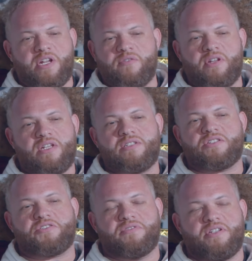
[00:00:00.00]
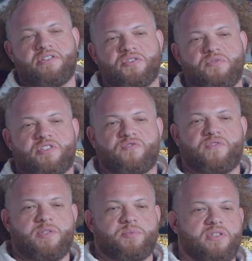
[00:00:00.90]
whatever it is that you did to it to
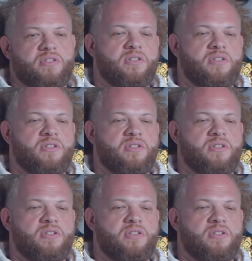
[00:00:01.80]
flip it.